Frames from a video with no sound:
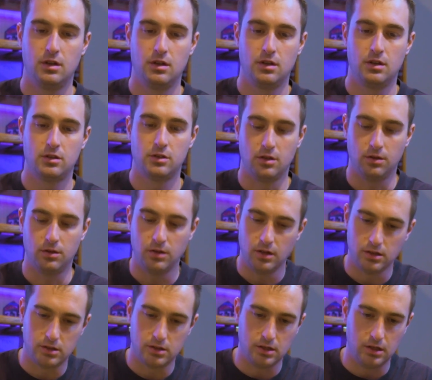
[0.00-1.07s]
So you
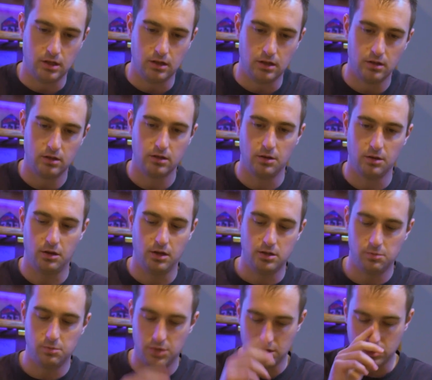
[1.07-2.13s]
can see the
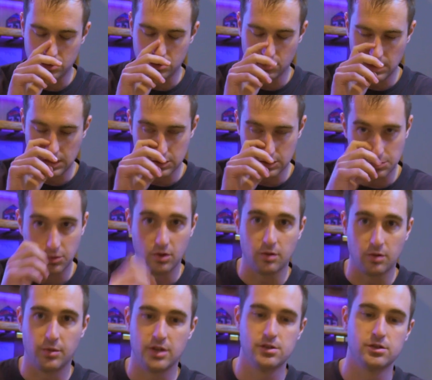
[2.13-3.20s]
nice big screen, smaller
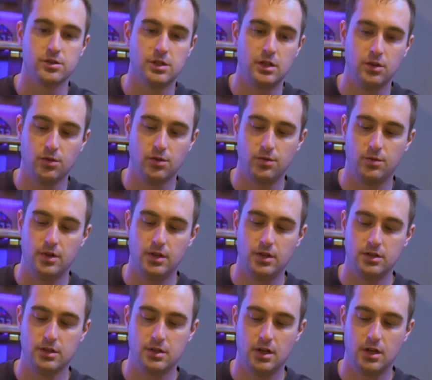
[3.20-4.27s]
bezels in the old
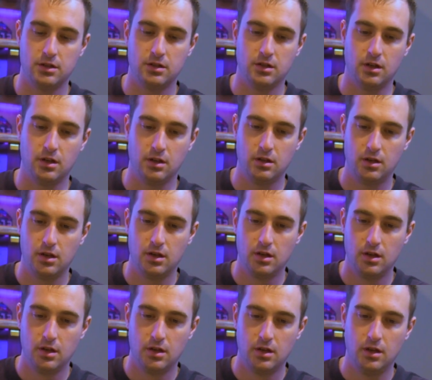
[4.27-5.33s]
ones. It's got the
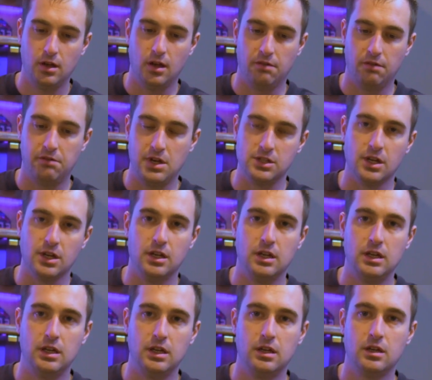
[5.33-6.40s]
Face
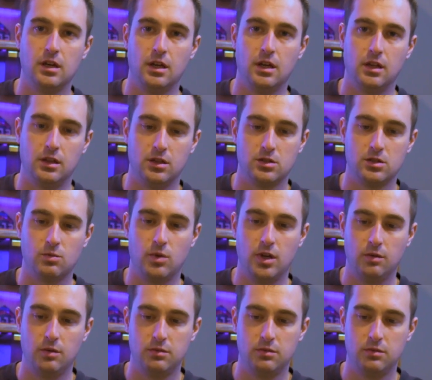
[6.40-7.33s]
ID and the swipe